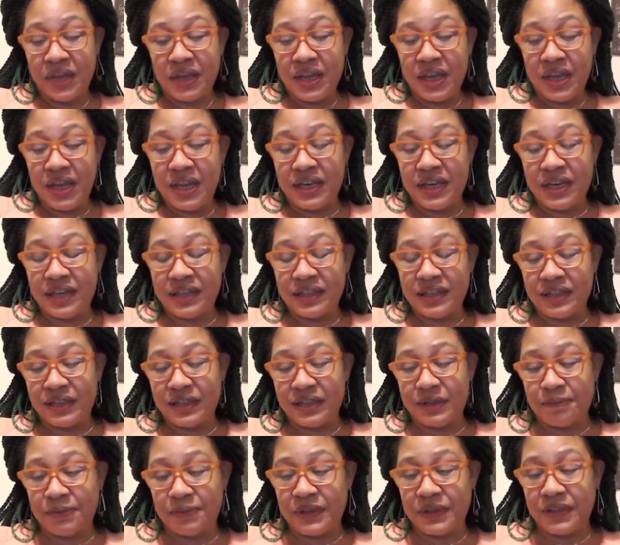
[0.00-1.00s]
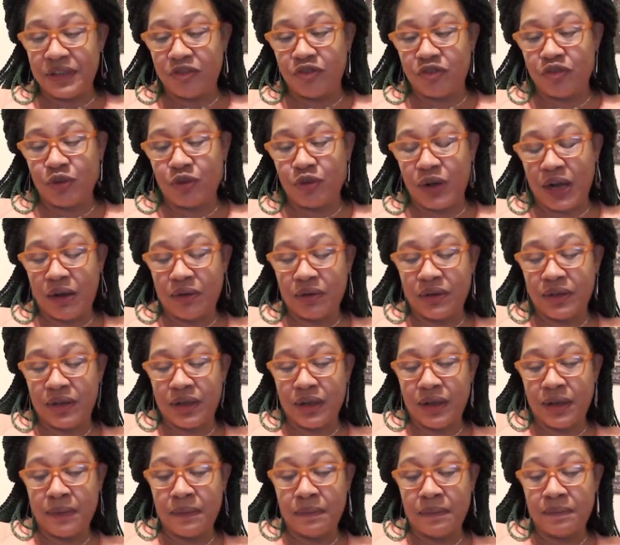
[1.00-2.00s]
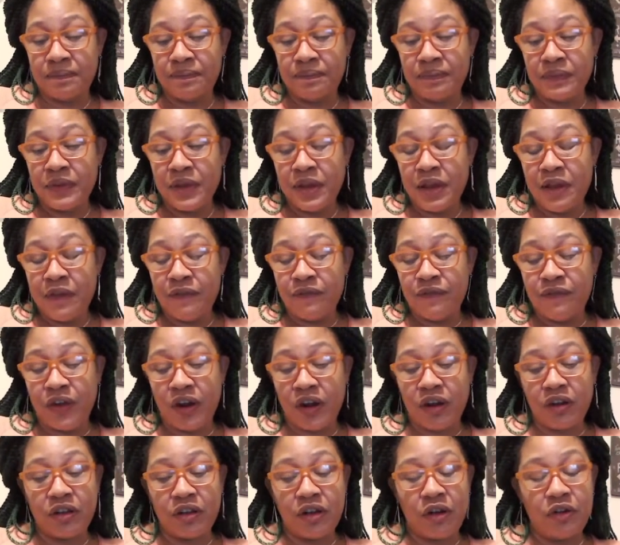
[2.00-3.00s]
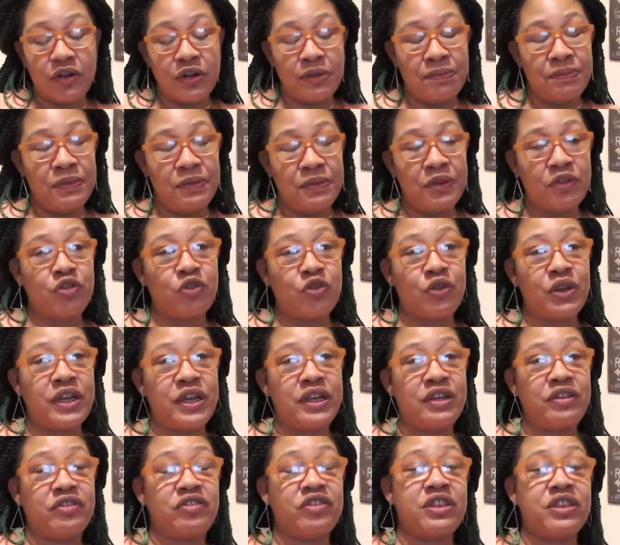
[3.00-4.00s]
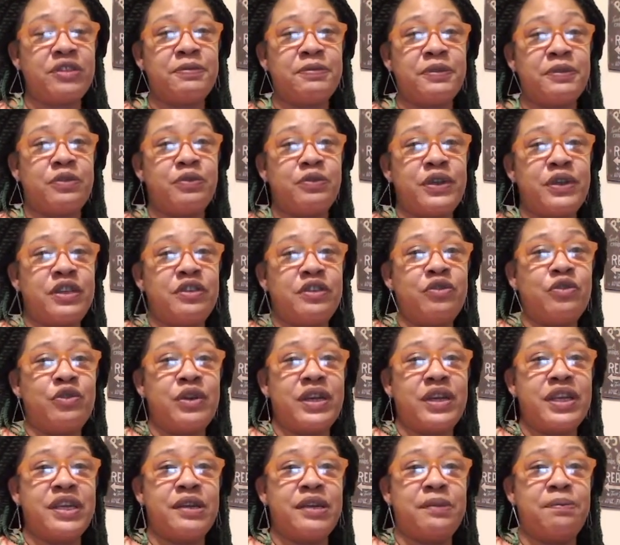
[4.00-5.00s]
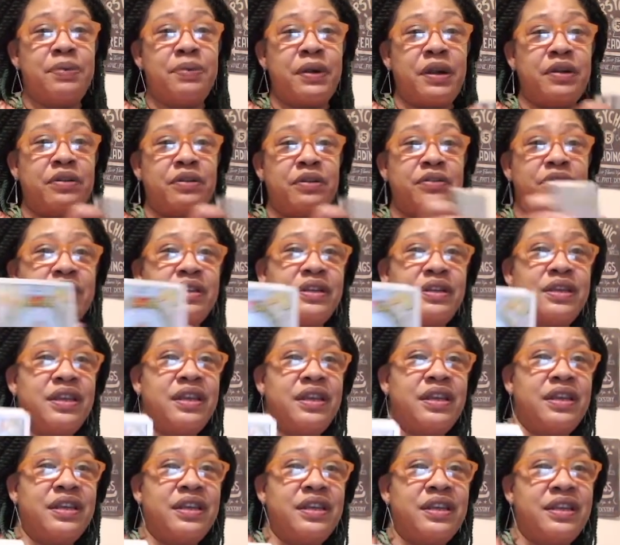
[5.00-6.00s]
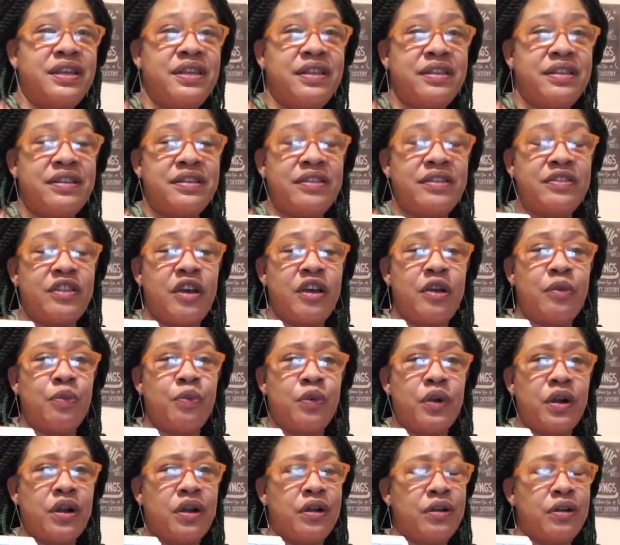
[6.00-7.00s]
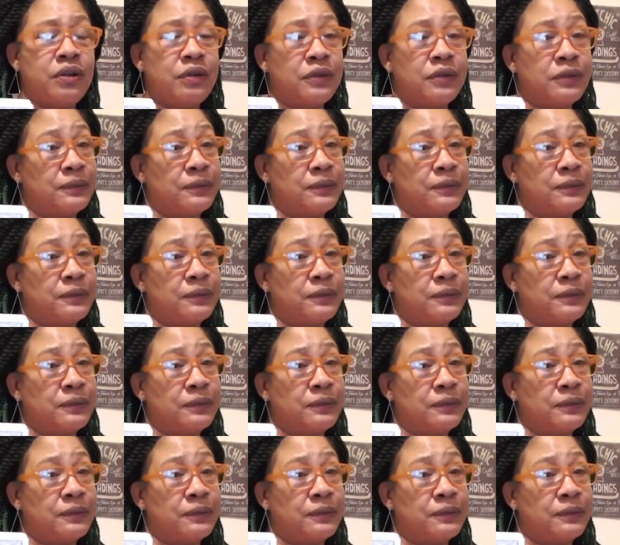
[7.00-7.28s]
And this is the potential outcome. Virgo, the mutual energies between you and your person is the world.